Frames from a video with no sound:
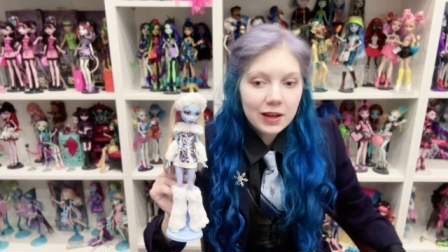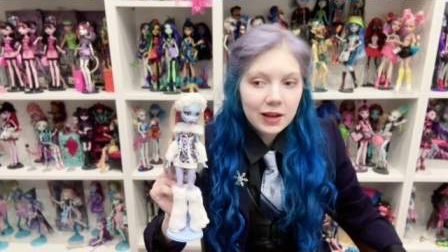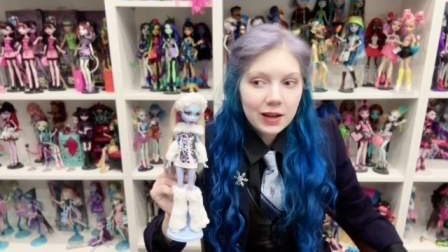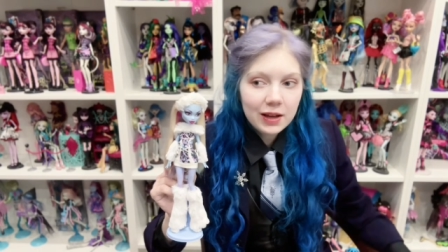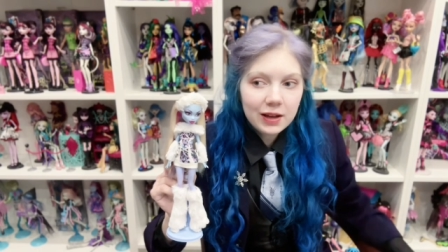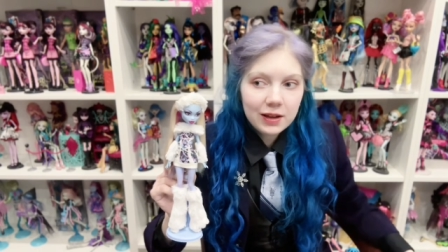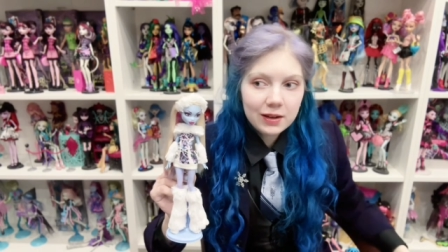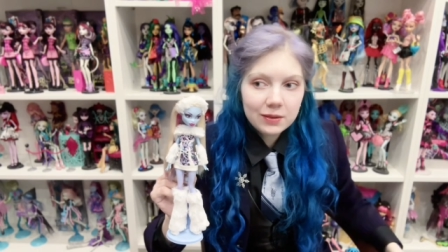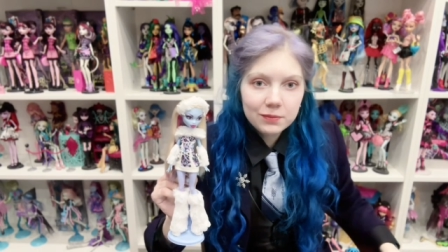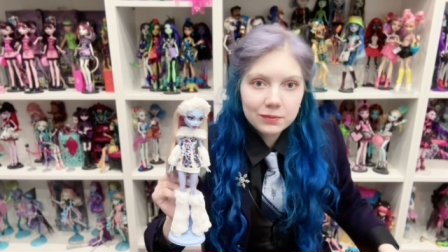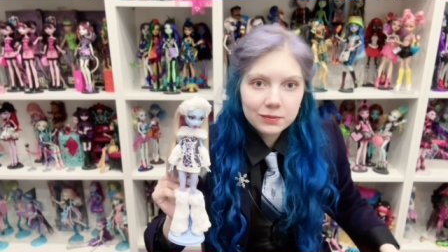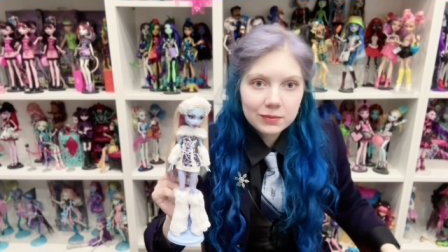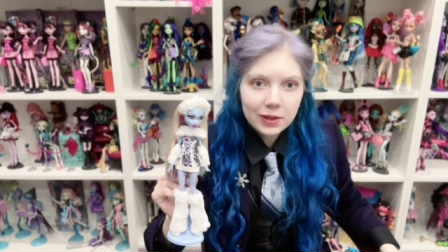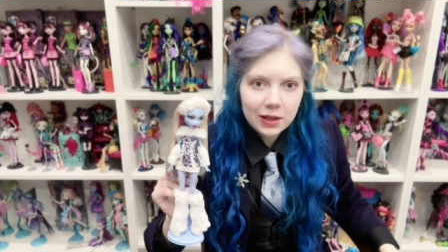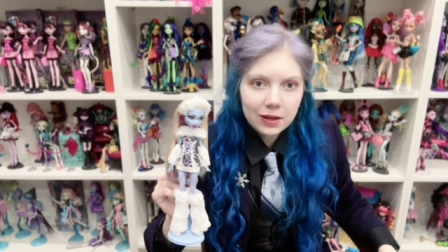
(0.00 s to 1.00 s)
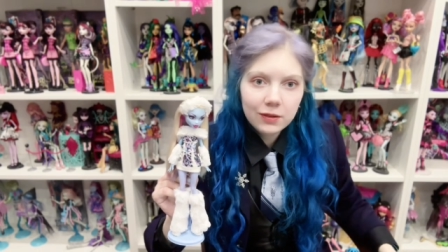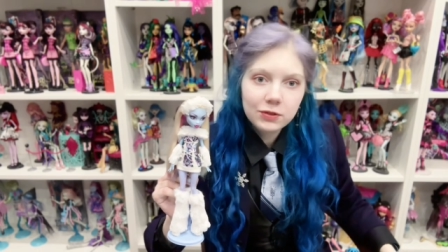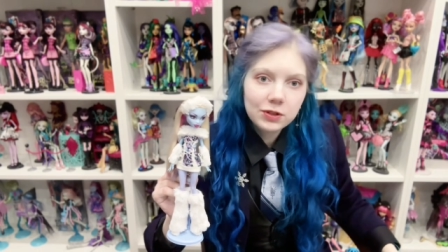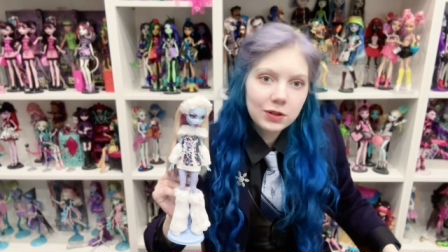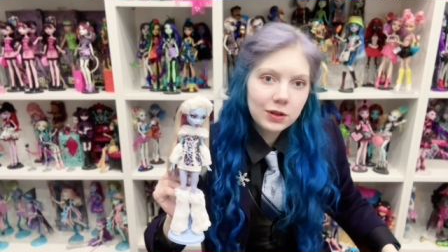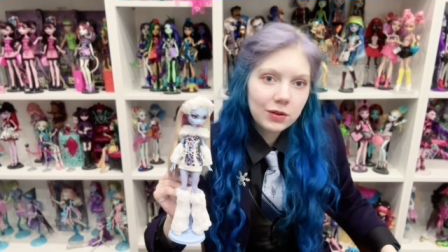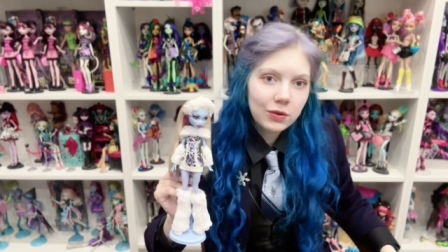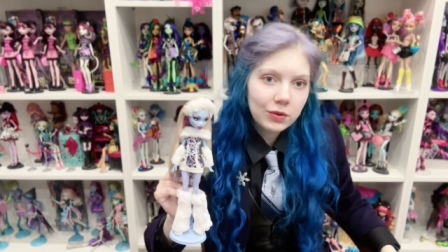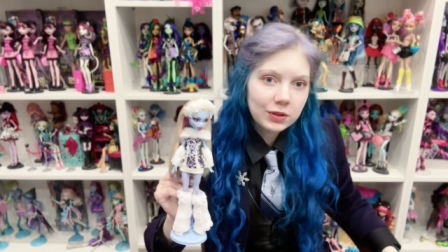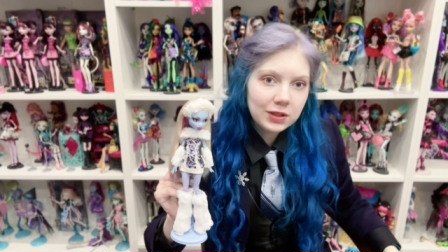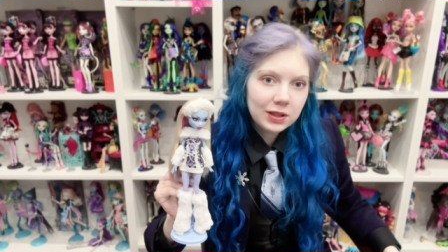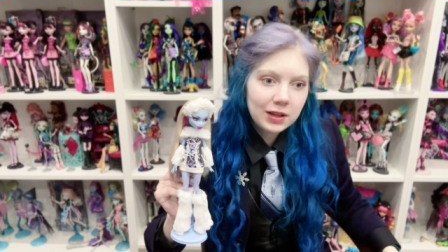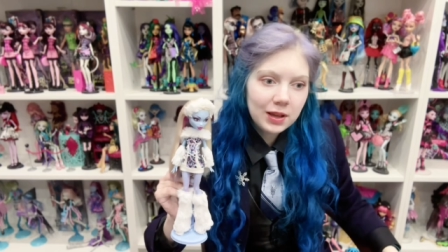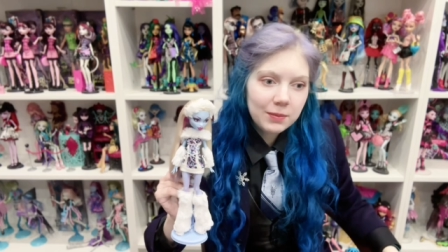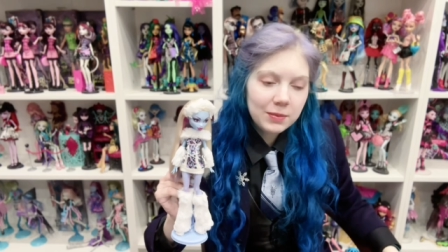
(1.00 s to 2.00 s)
Um, and after I got
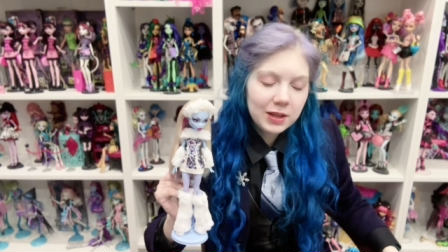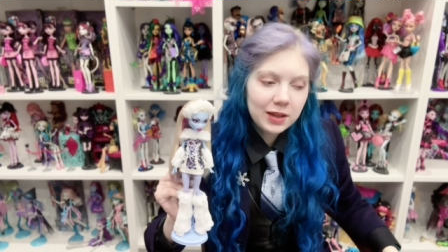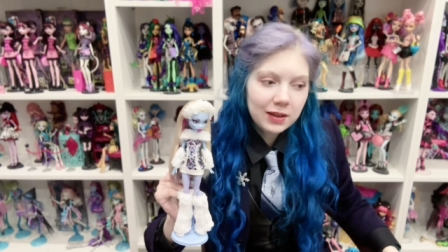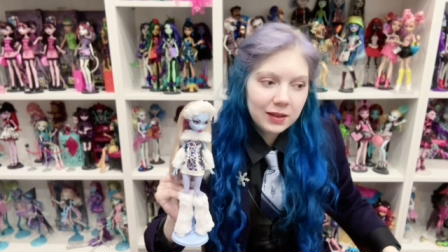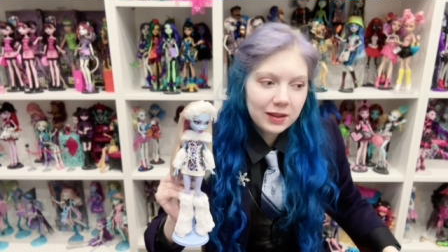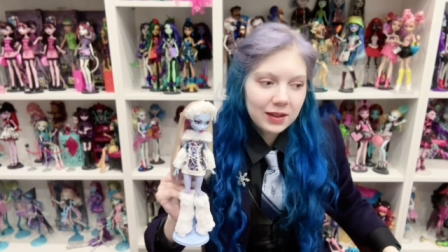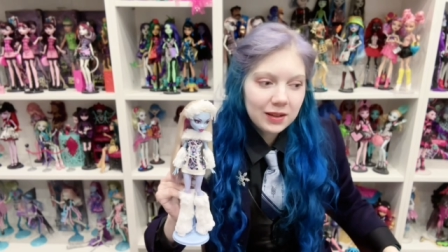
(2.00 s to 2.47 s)
an Abby,